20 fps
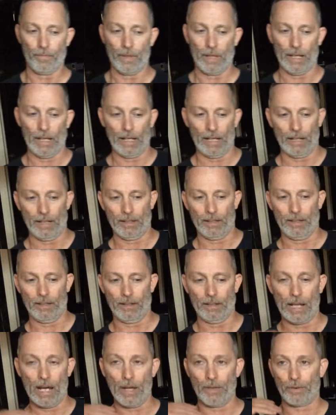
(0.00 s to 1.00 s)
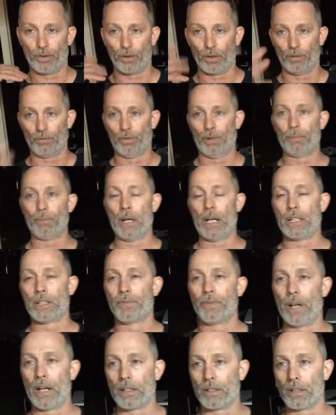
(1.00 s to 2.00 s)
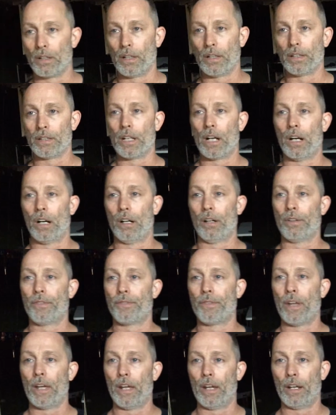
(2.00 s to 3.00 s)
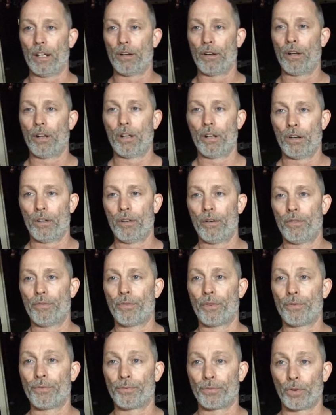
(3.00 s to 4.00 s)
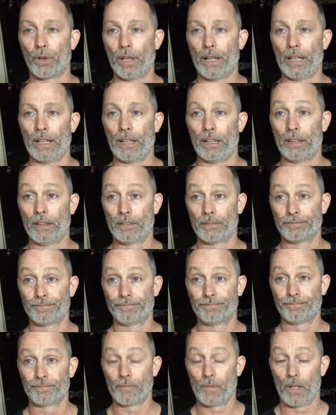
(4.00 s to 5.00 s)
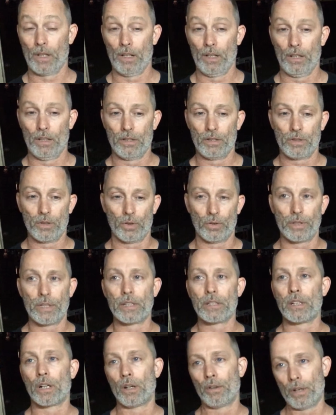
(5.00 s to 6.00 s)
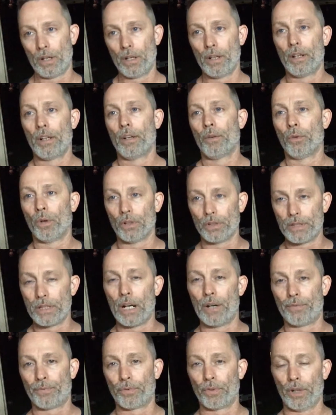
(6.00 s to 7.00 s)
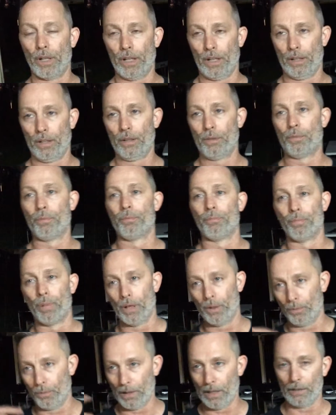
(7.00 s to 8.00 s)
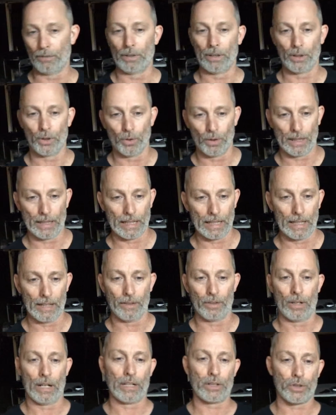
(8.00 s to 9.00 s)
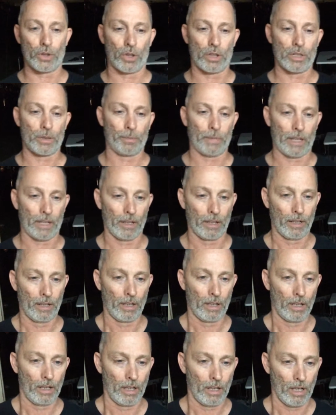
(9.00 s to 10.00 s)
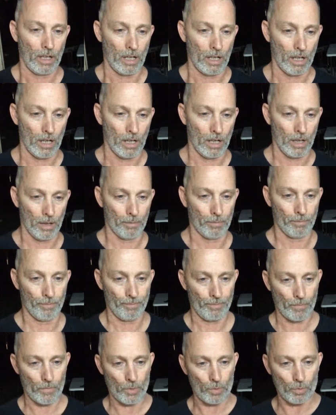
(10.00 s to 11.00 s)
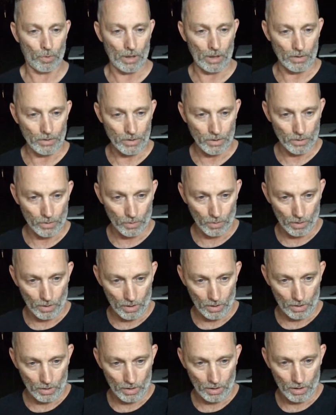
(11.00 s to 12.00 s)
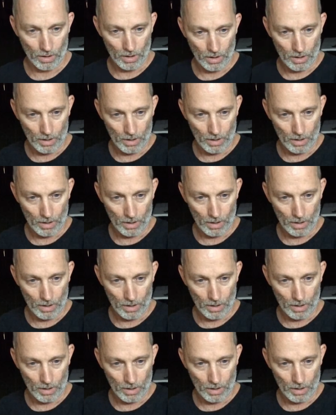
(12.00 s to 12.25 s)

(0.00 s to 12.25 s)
And now they're going to remanufacture the entire thing for free. So since I already, well, it's not free, but when they redo it again, they're not charging me. What else is going on?